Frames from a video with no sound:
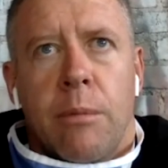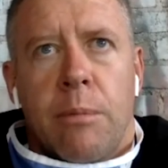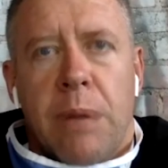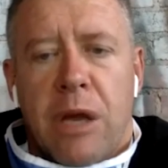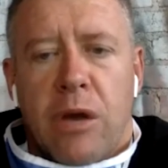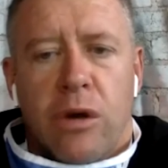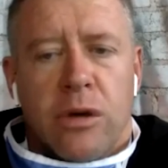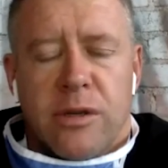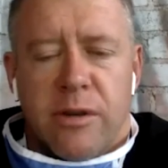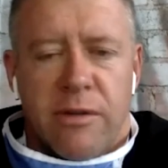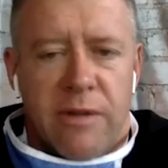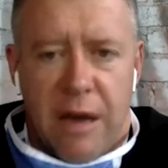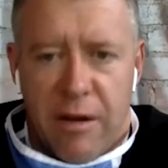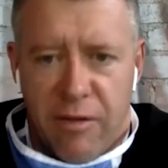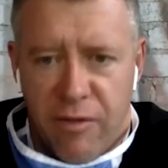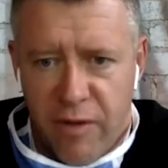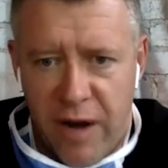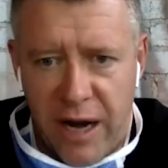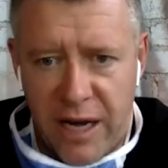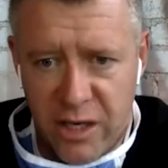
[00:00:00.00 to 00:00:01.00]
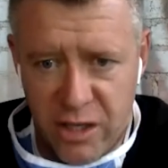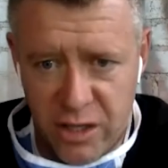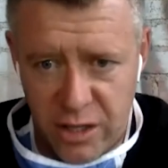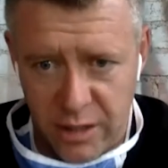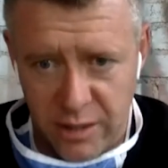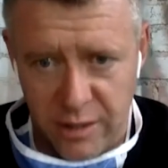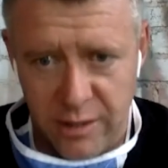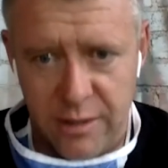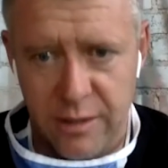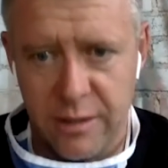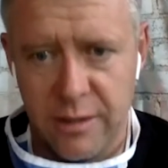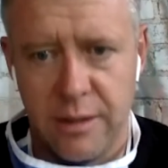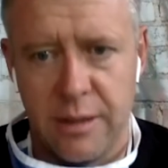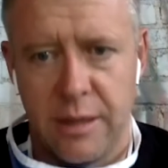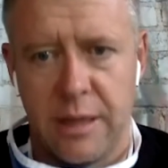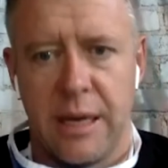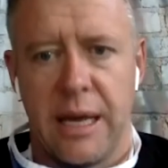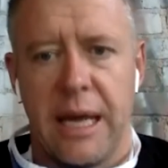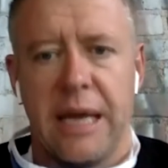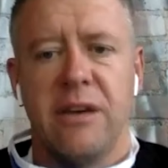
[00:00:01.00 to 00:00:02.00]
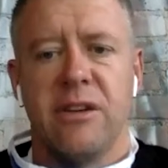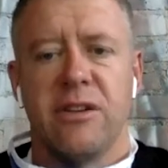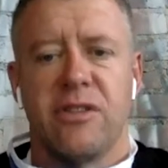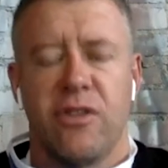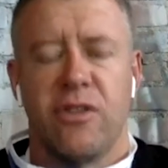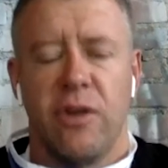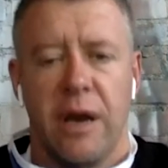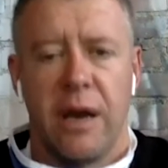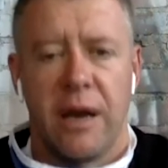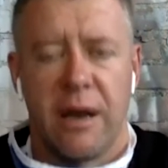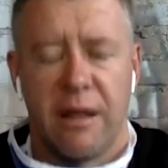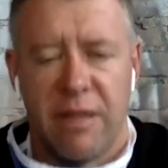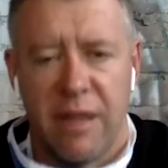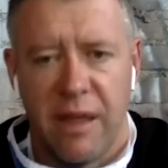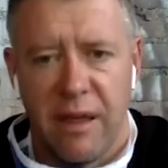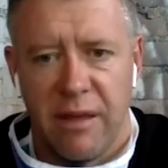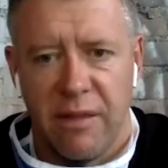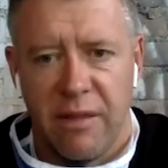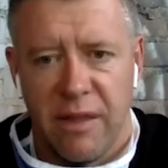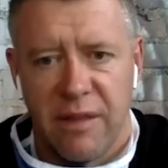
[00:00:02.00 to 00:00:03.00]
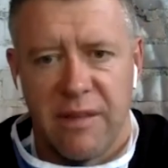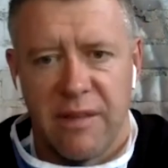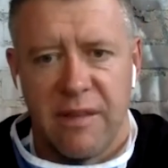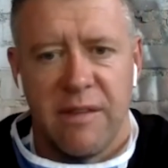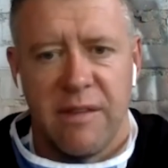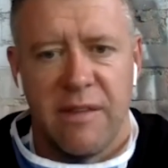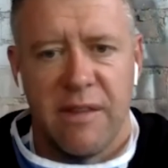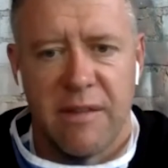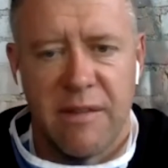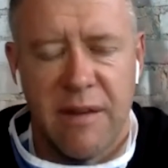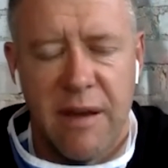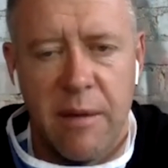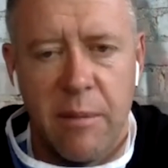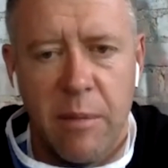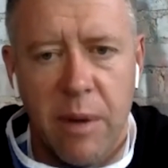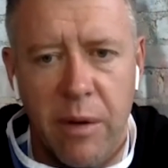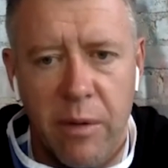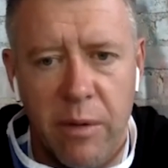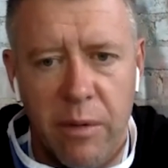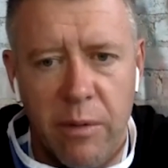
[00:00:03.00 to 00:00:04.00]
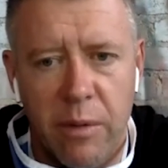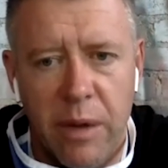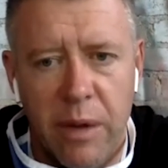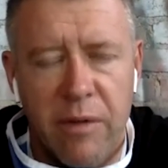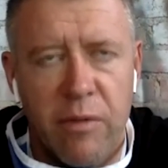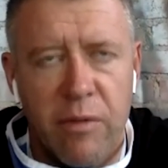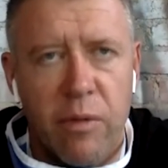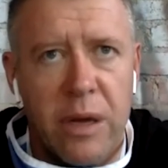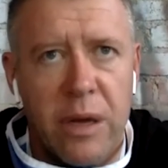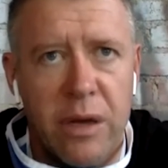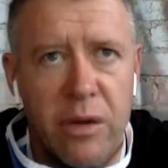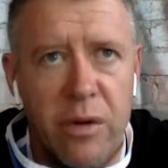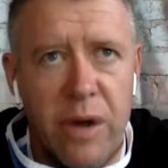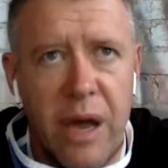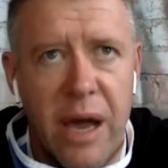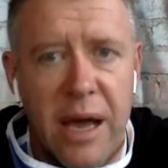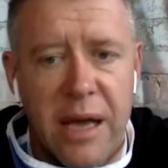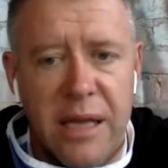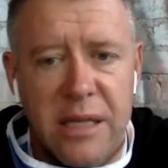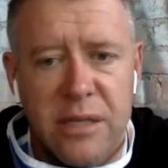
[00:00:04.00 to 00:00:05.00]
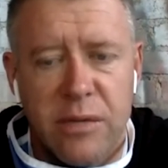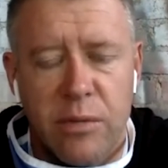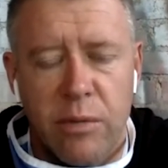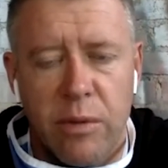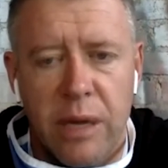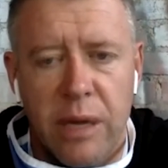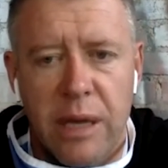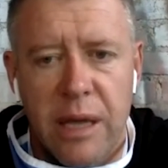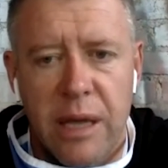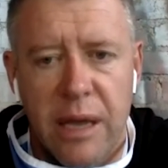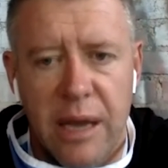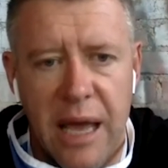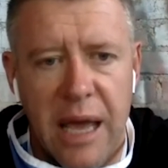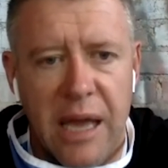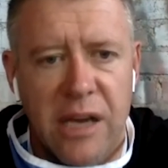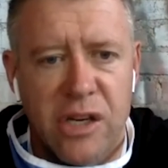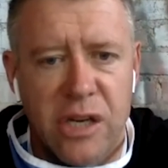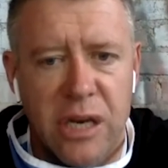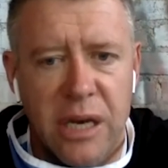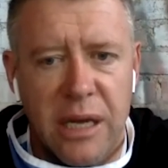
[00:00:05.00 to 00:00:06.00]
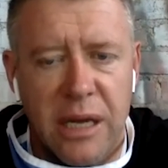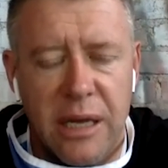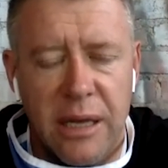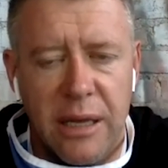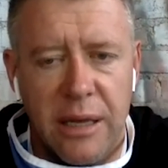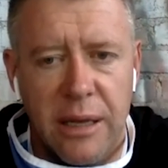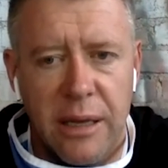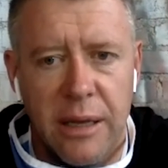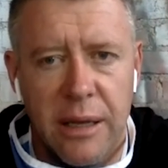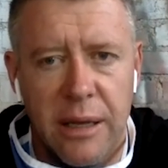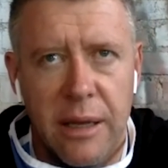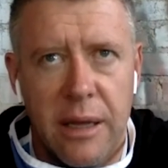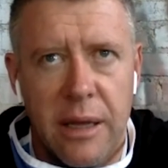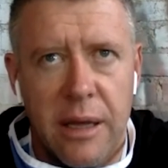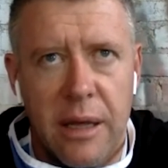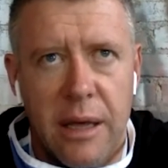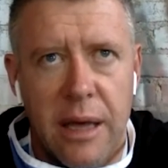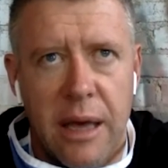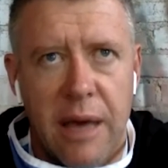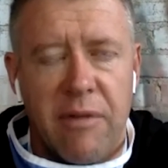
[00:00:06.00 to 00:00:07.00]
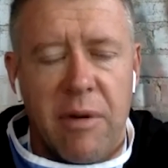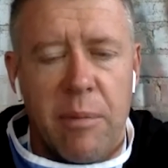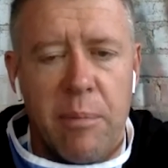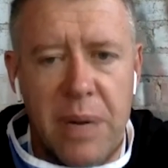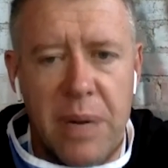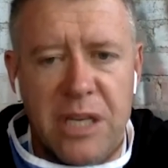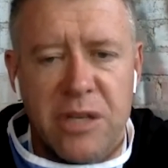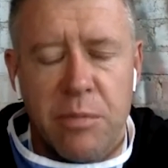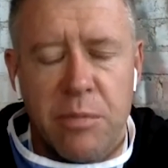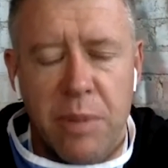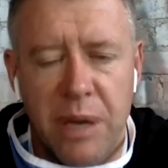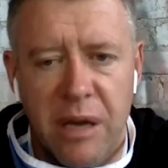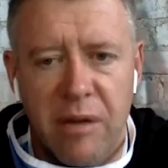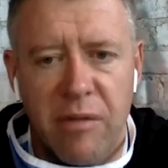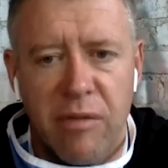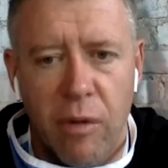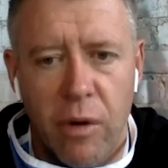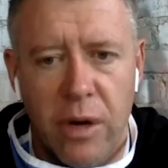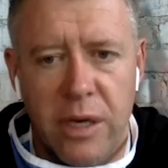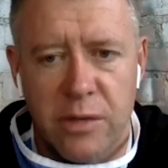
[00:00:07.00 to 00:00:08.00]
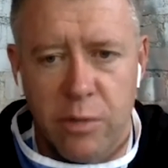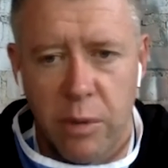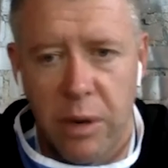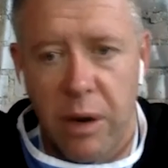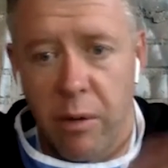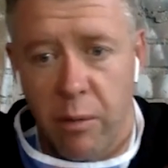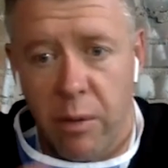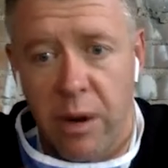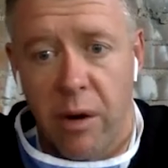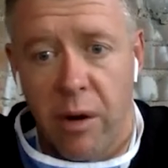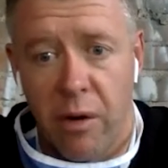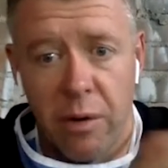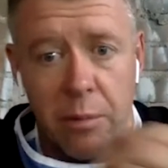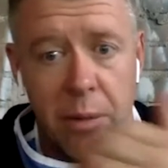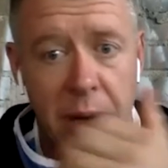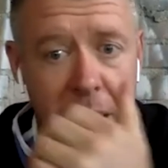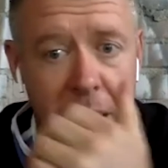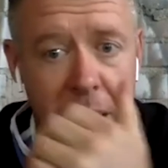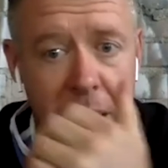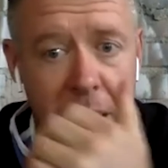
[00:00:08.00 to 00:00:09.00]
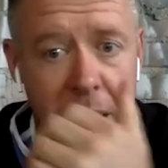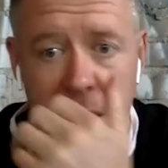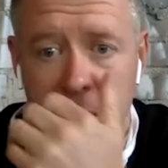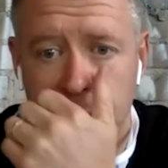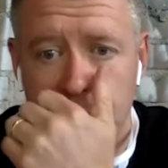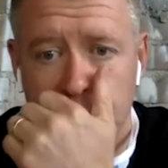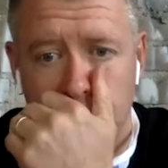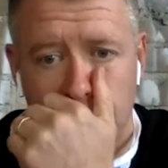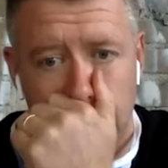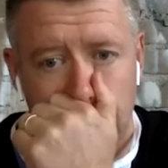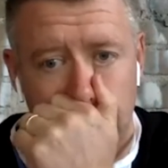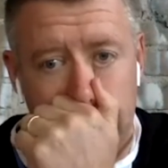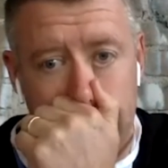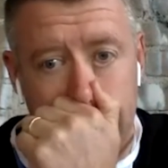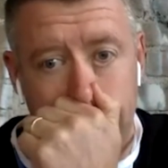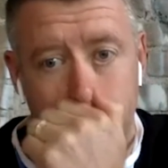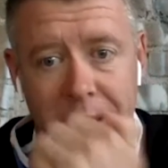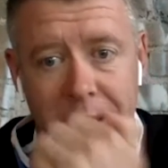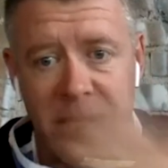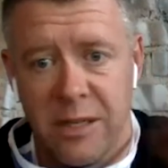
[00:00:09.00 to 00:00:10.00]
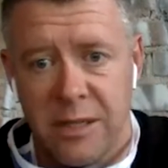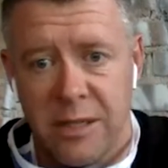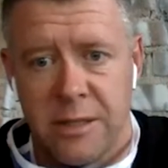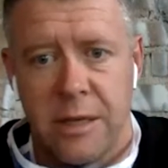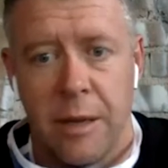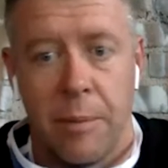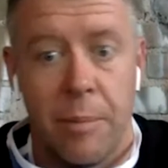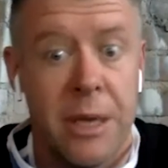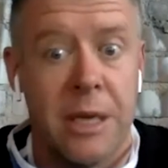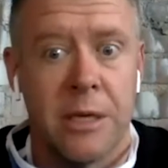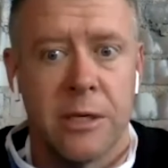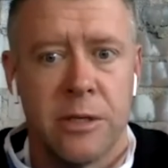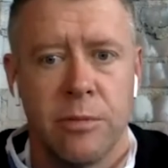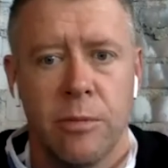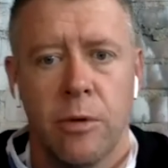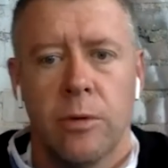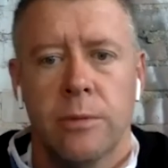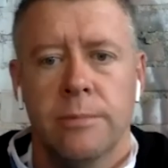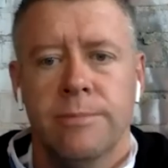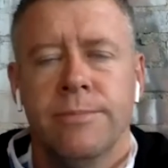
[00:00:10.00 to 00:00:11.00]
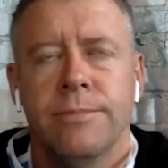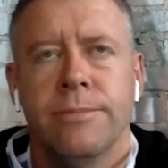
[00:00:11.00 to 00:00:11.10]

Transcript: because of our fractured industry, and I think this is the time where if we unite, we can actually have a much bigger voice. We are a big industry. We just appear small,